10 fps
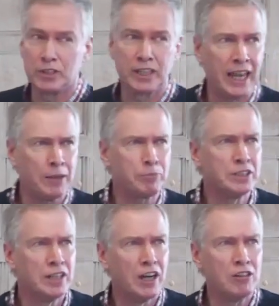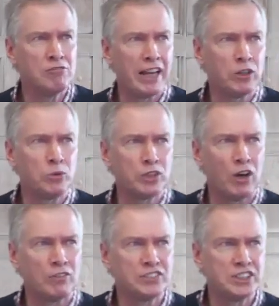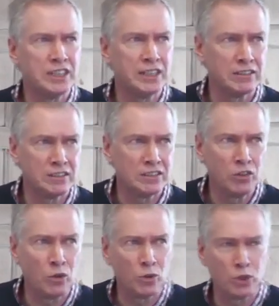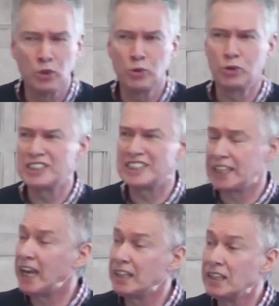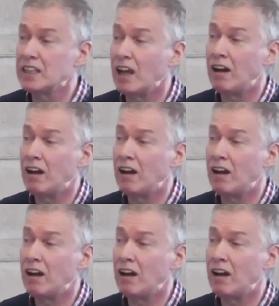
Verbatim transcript: Lord, kept a record of sins, Lord, who could stand?